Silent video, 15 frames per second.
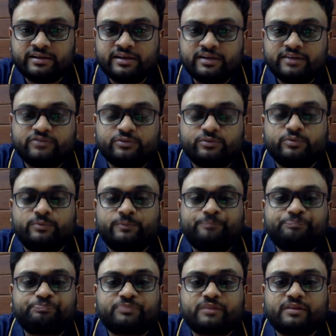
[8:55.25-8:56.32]
So
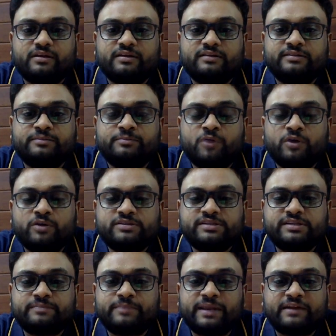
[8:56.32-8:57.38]
the
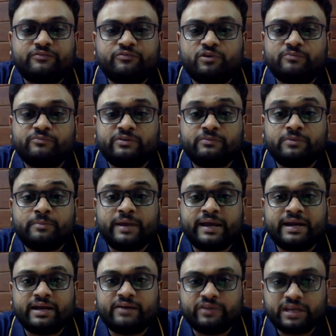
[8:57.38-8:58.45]
blockchain platform will be made
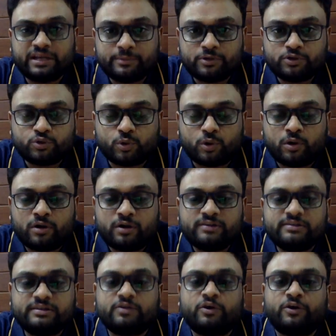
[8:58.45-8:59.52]
available to all
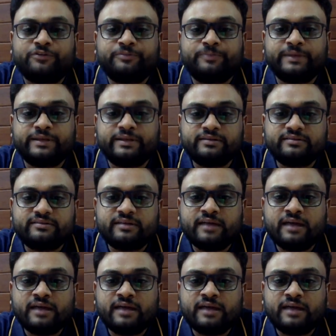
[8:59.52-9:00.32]
the hospitals,